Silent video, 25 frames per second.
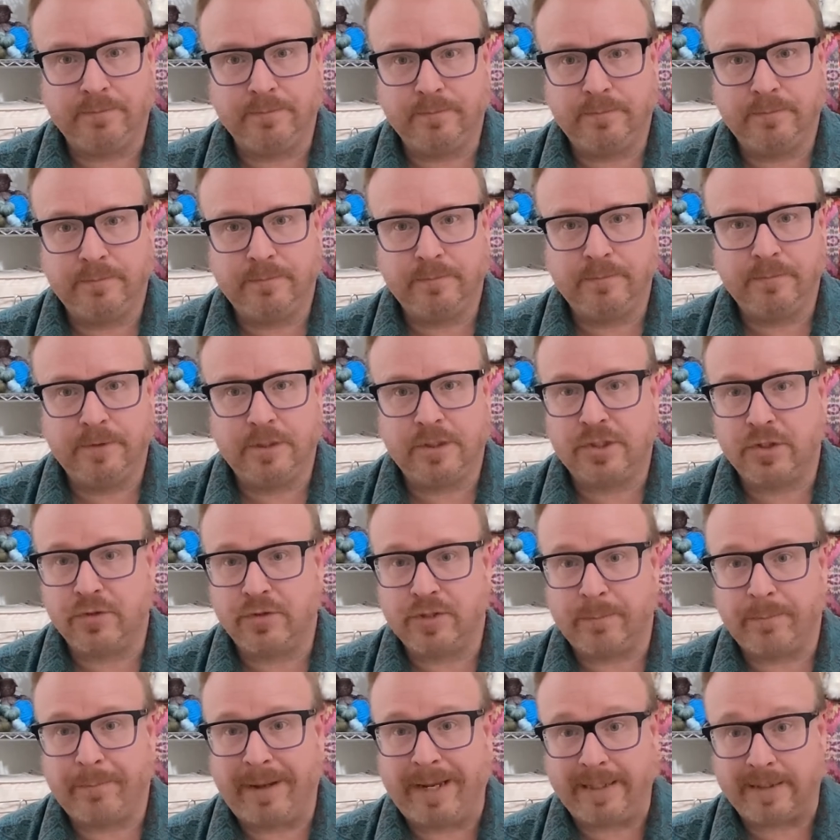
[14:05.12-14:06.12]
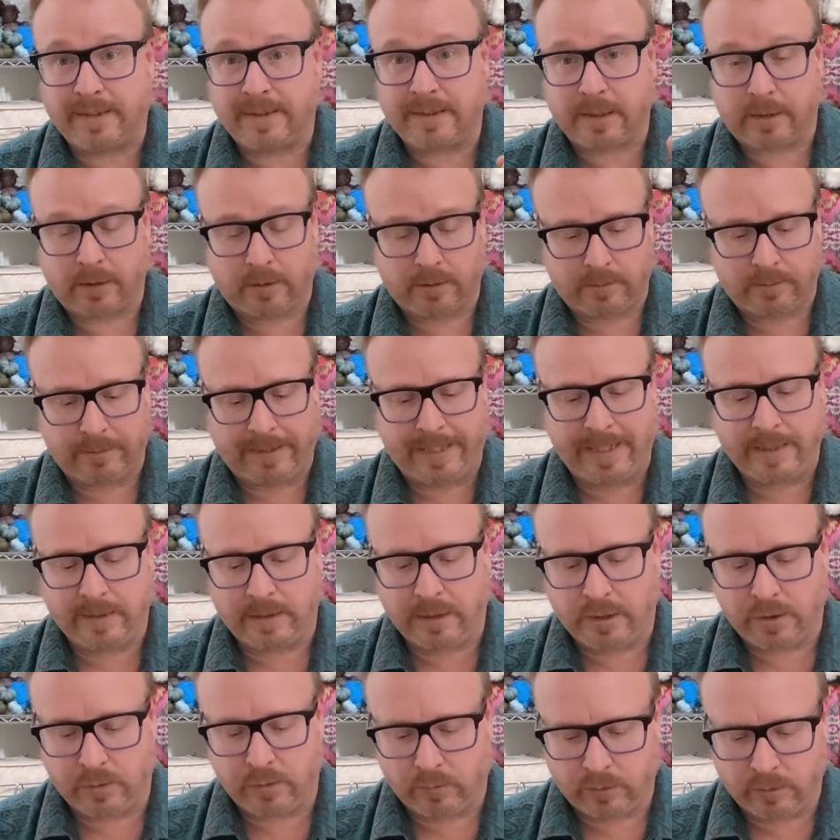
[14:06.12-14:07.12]
Susan Bates little handy
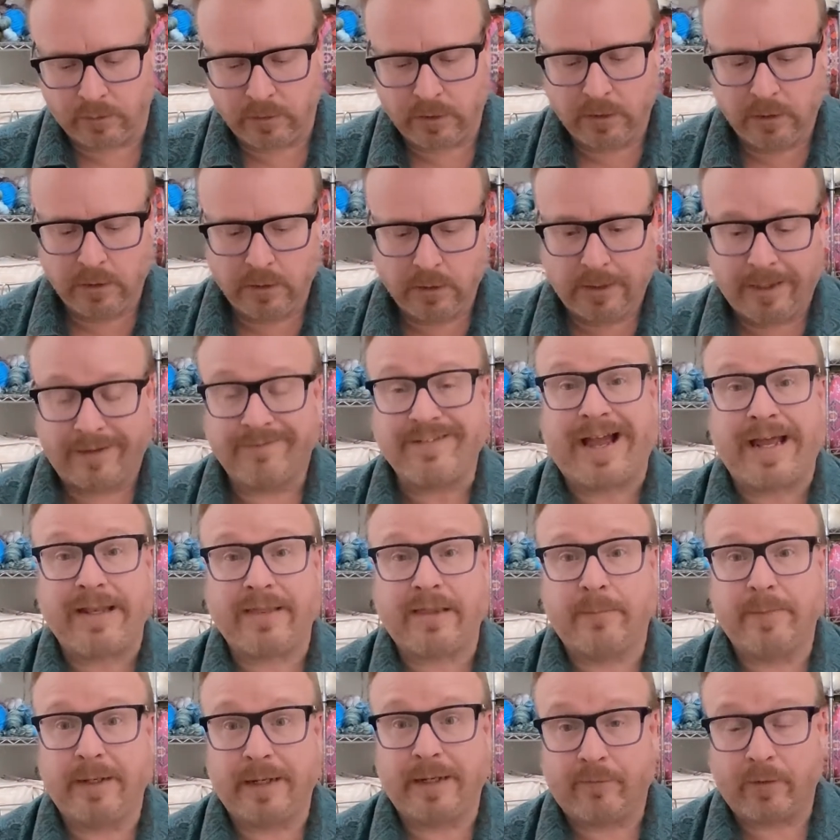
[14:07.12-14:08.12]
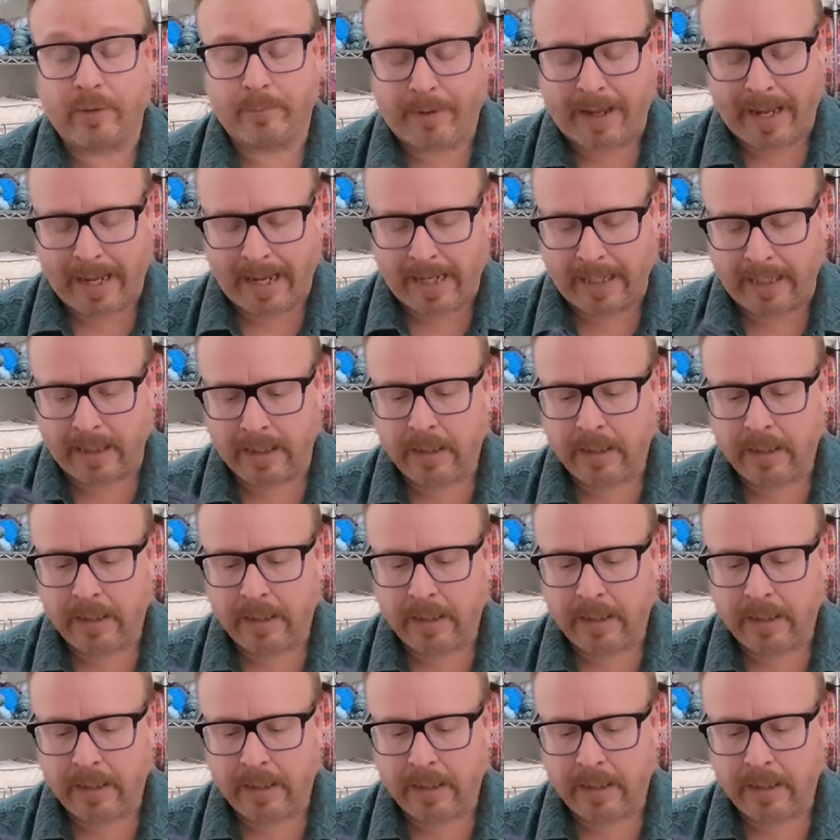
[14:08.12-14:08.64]
tool. Got them in every bag.